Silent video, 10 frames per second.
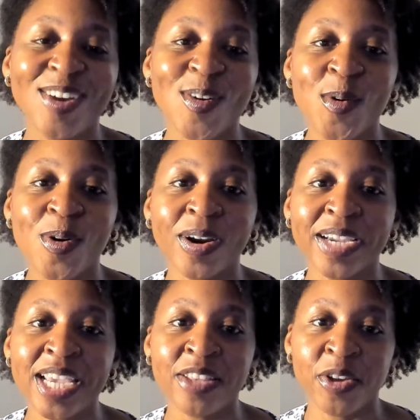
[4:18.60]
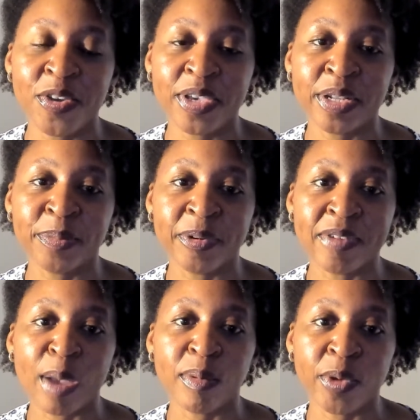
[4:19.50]
or either you can
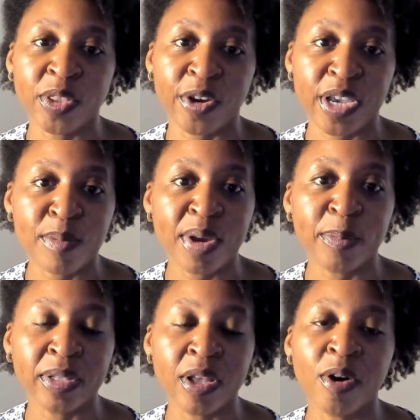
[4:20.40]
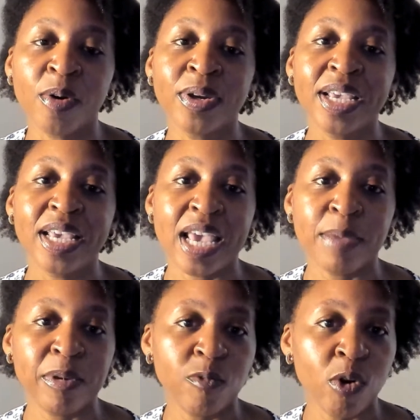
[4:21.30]
provide me with your email below,
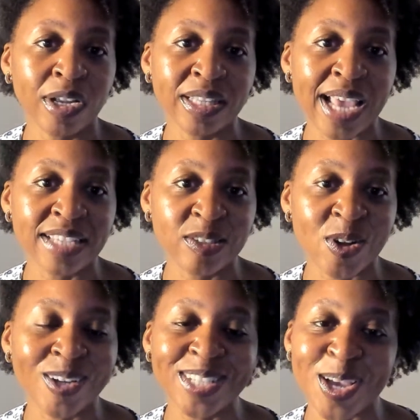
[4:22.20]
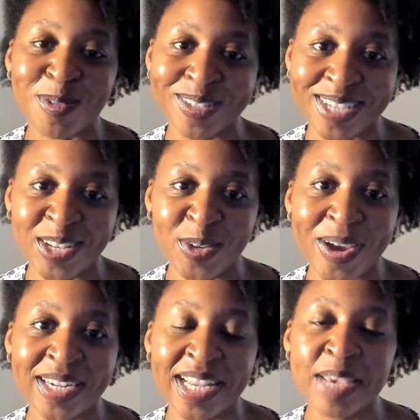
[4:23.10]
and before class starts, I will send you
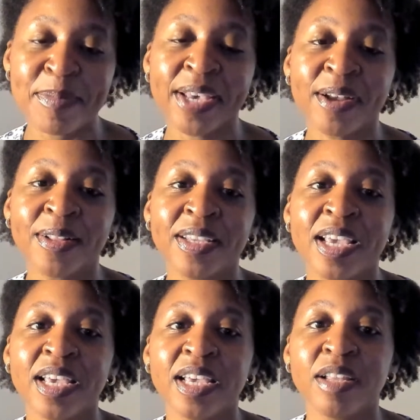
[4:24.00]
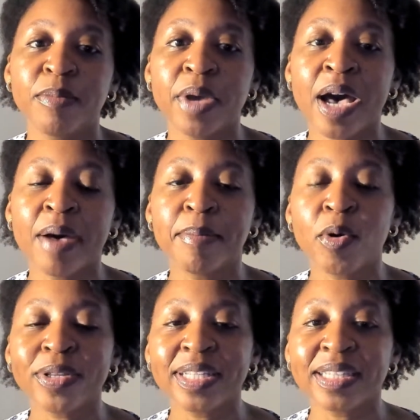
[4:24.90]
out an email
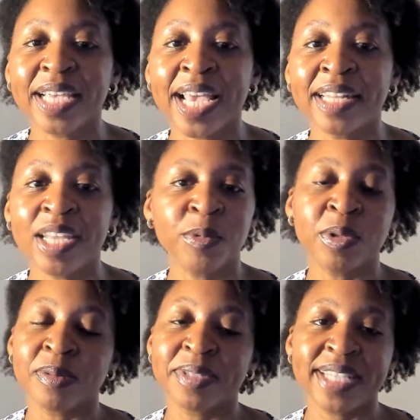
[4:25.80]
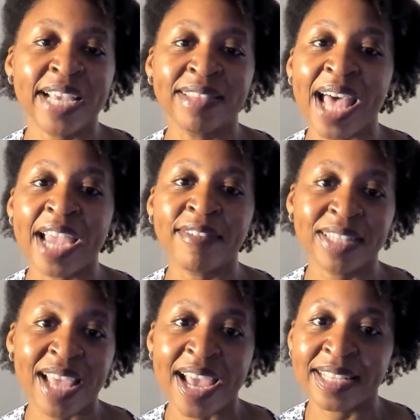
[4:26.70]
and it will say live
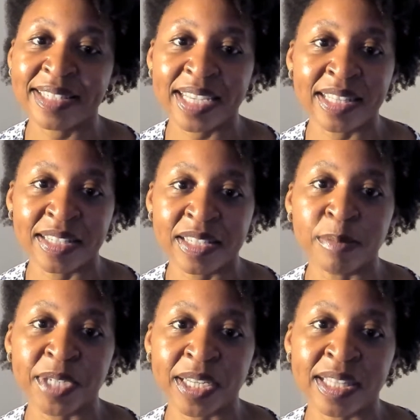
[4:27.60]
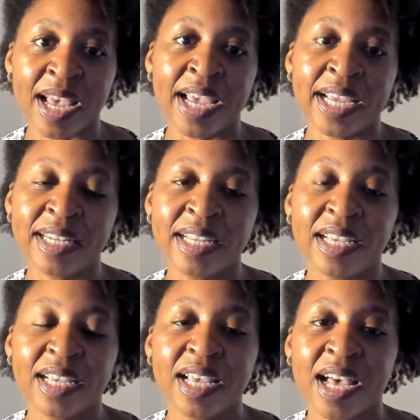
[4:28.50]
class in the subject line,
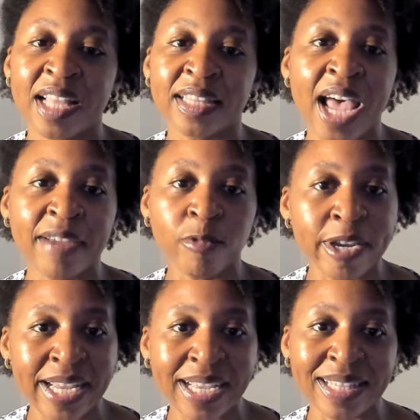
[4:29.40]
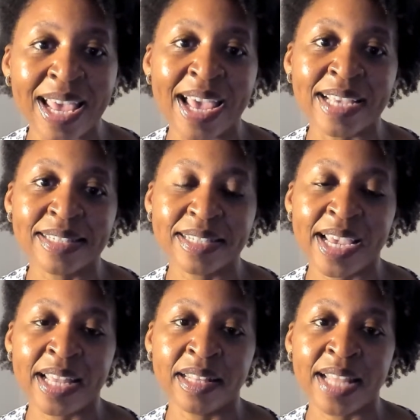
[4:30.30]
live reading class,
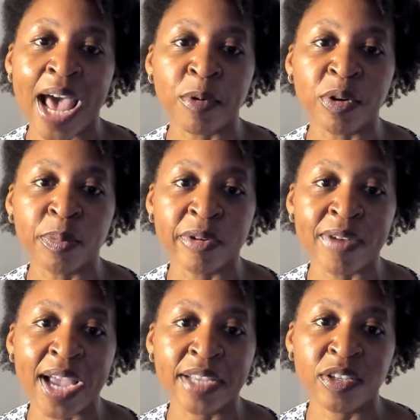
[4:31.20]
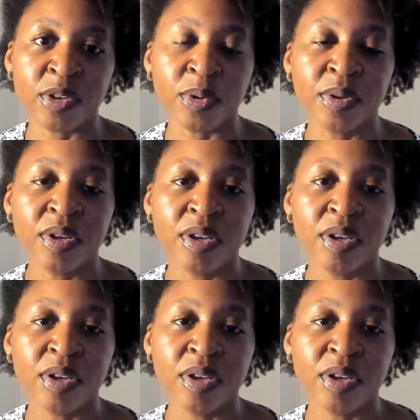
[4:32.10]
and I will provide you